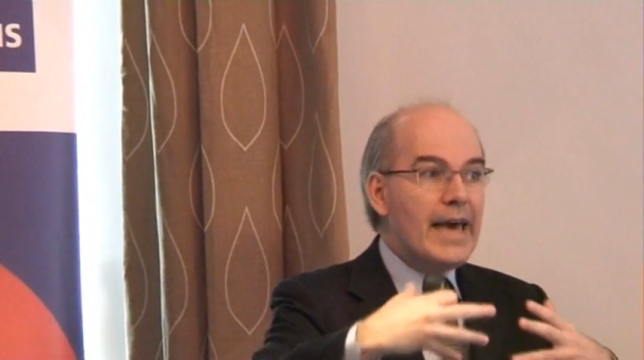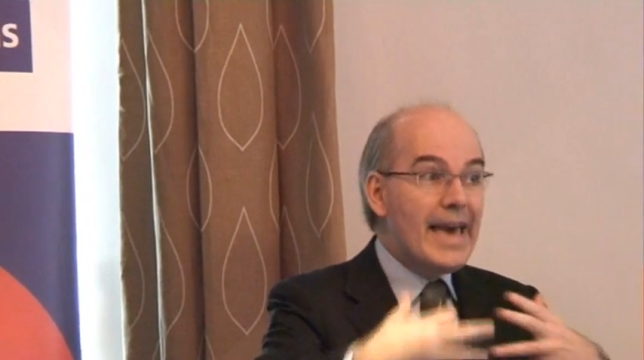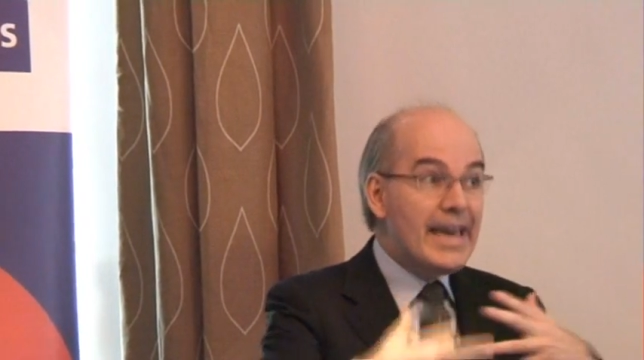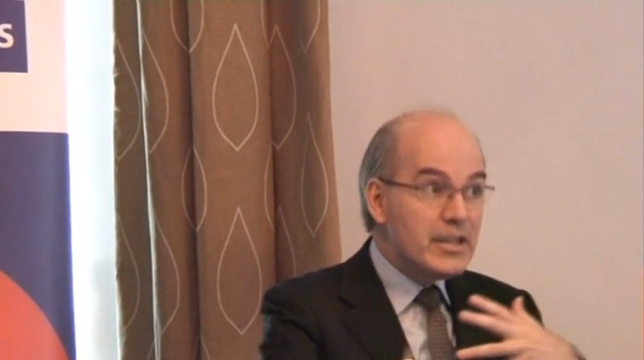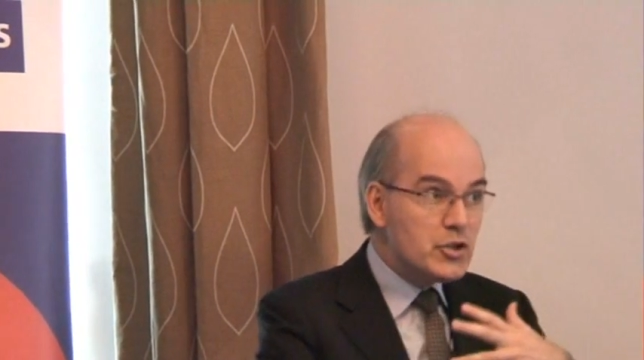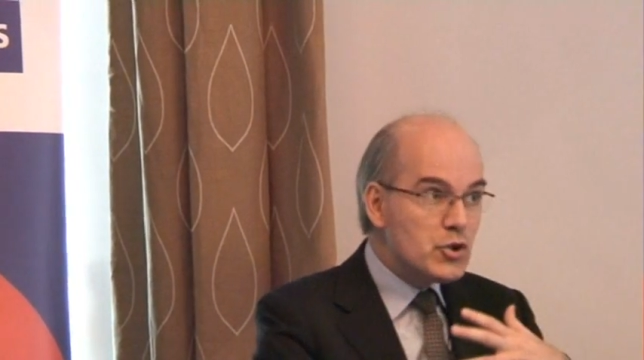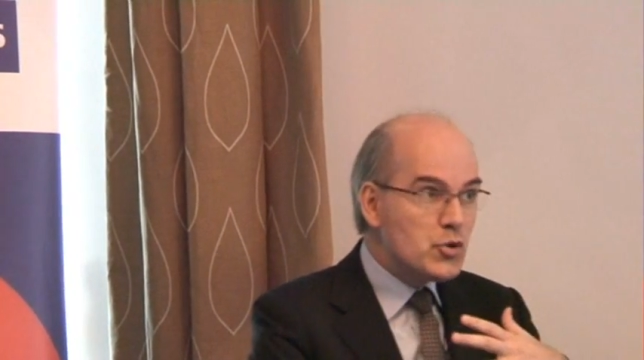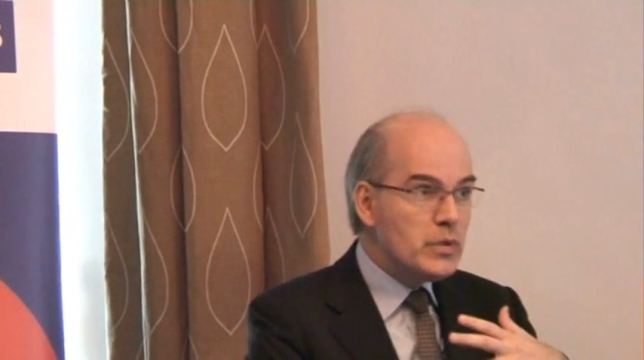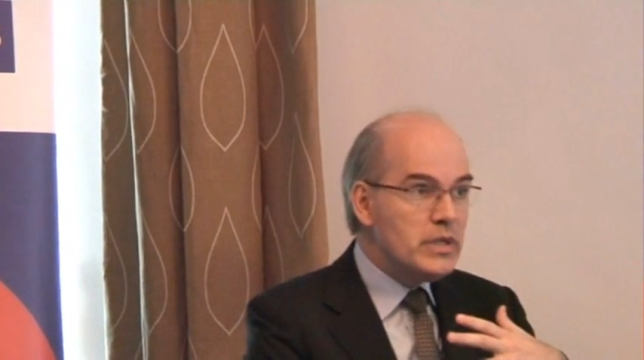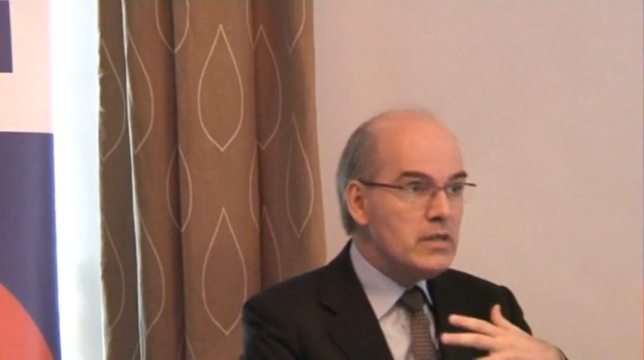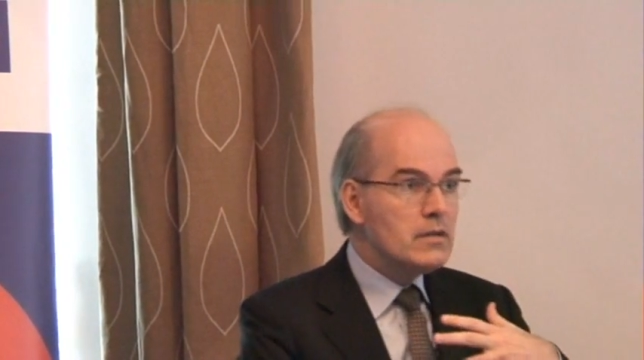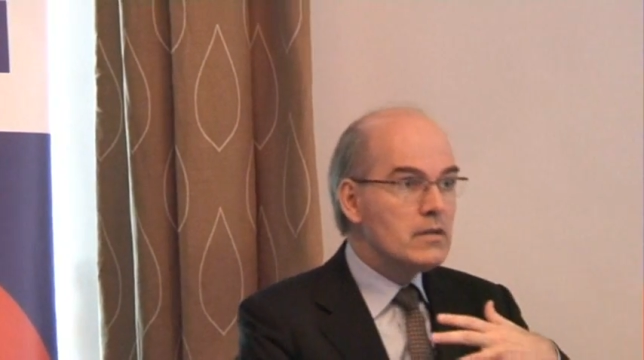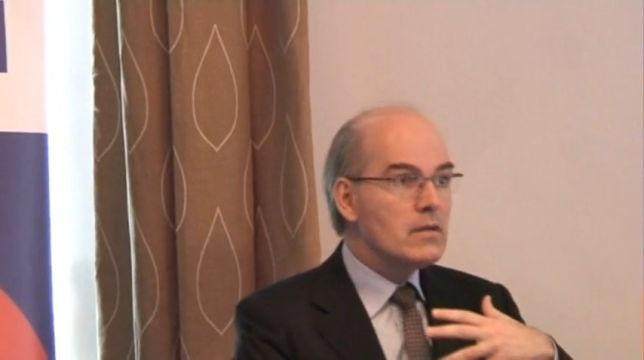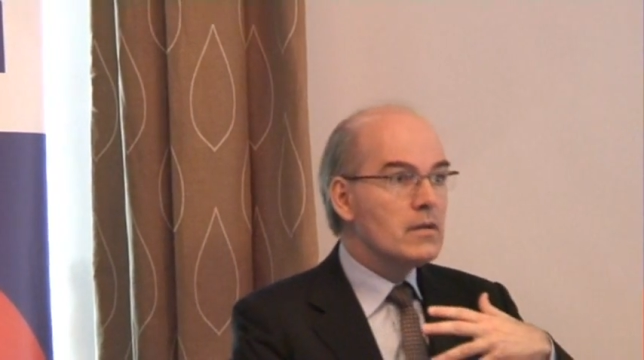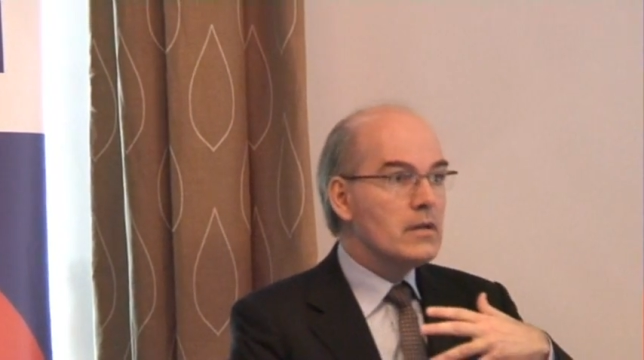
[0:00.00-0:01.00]
entry
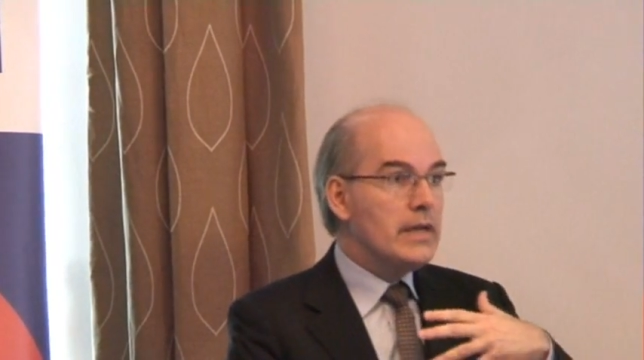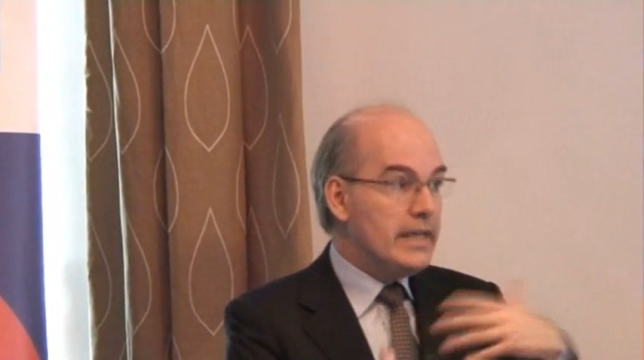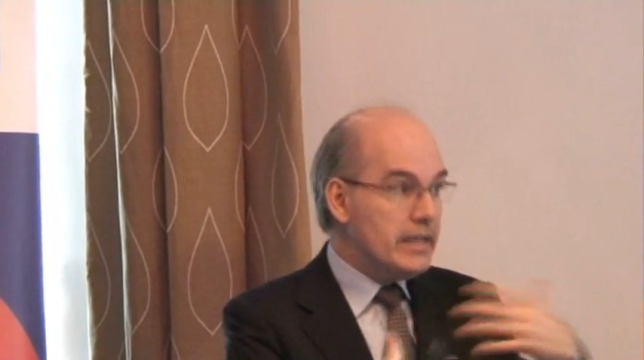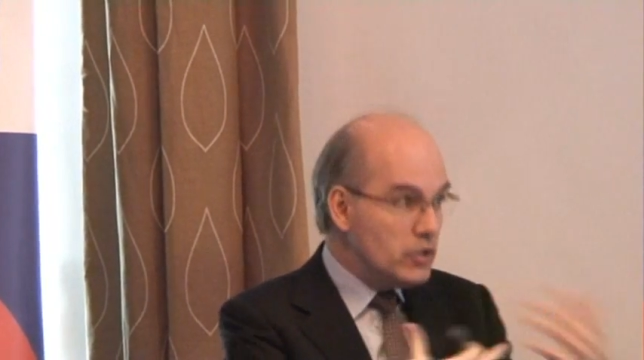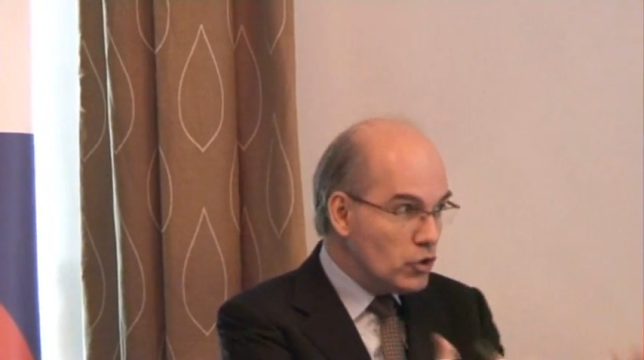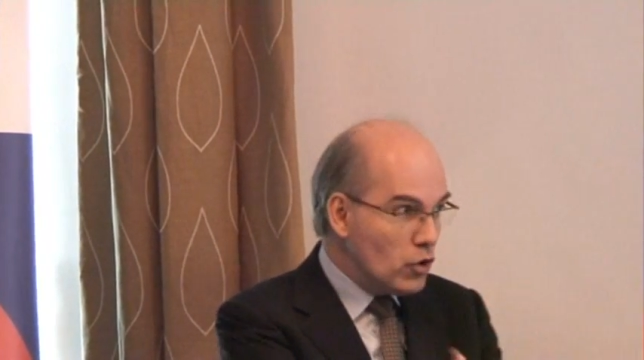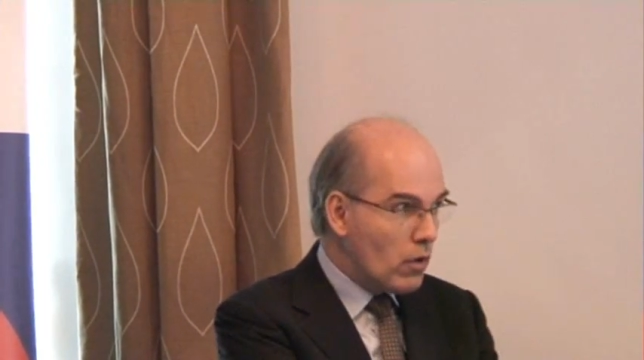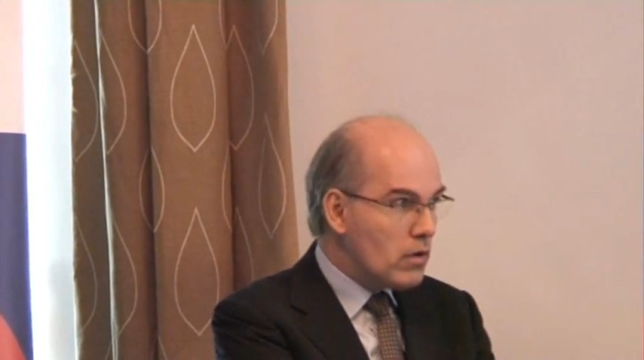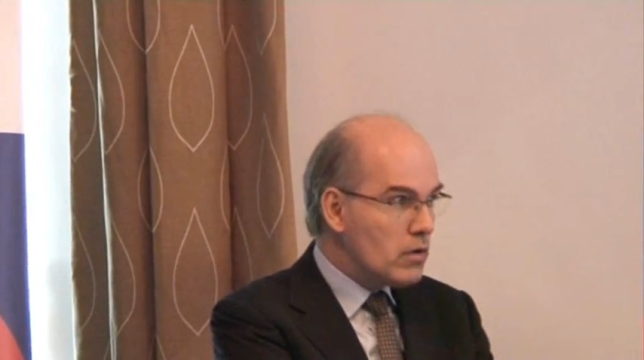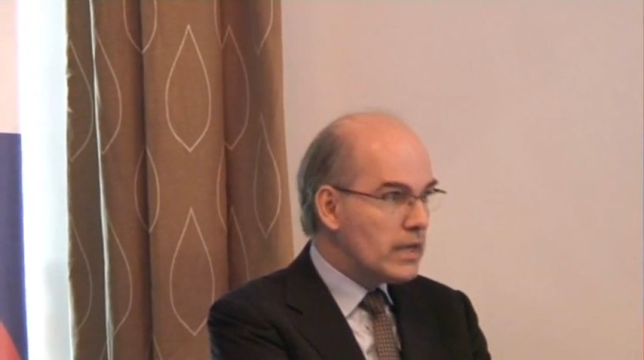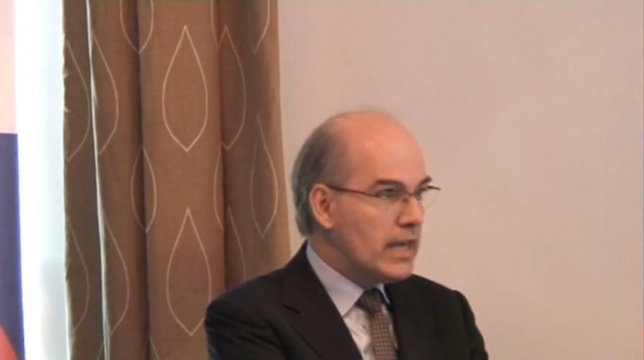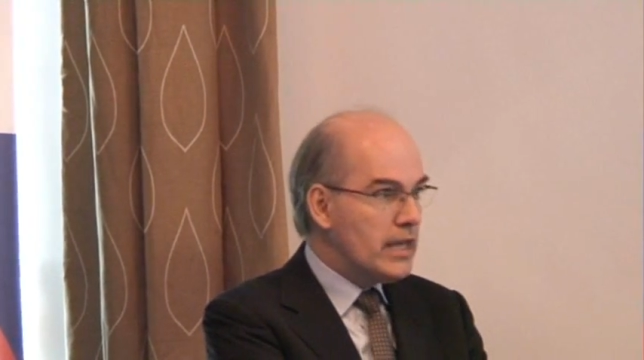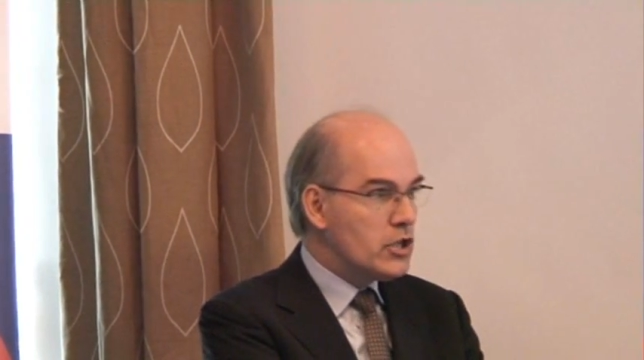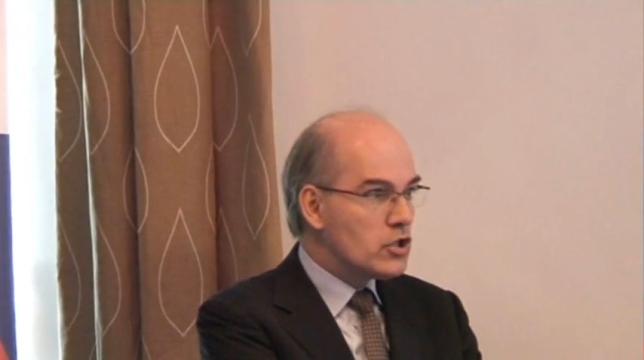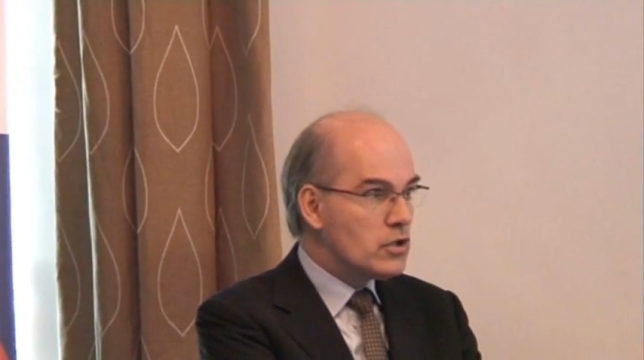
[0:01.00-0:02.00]
in your
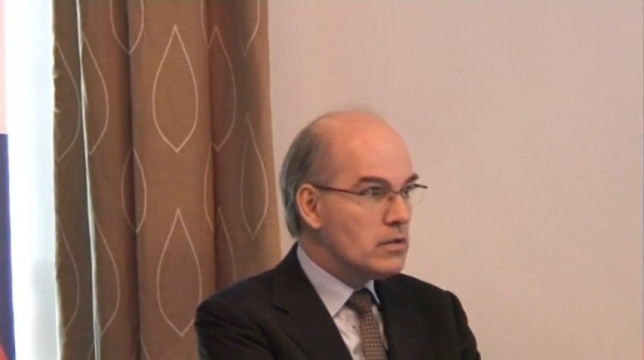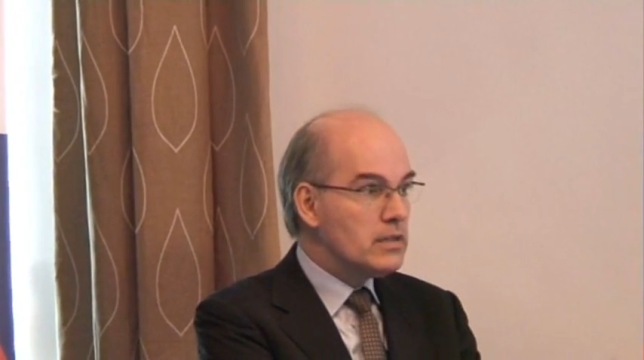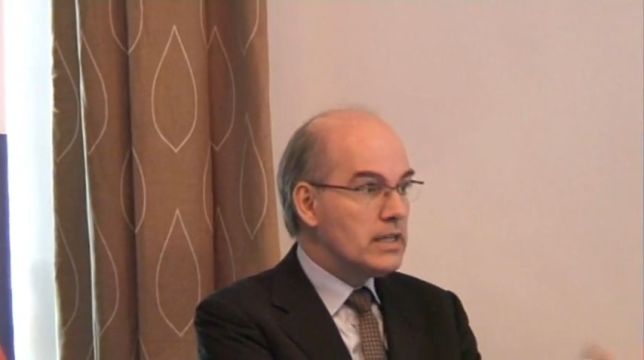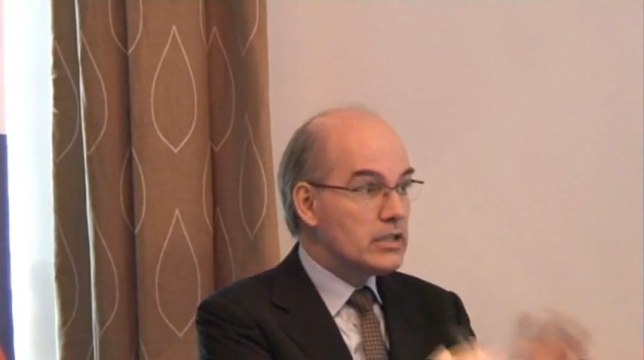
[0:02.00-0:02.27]
location